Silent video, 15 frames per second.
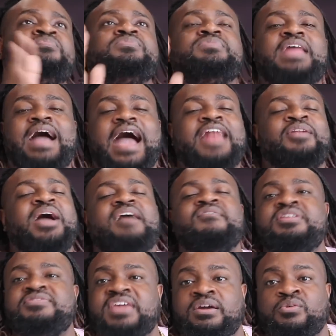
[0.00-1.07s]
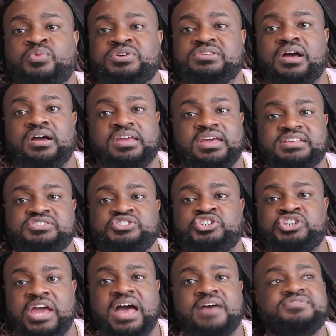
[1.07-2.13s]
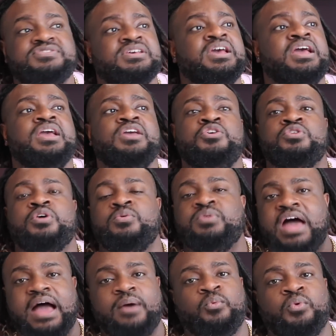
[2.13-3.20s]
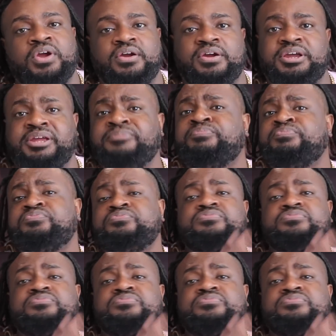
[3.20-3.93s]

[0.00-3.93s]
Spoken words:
Now, I don't have anything against chefs, you know, not wearing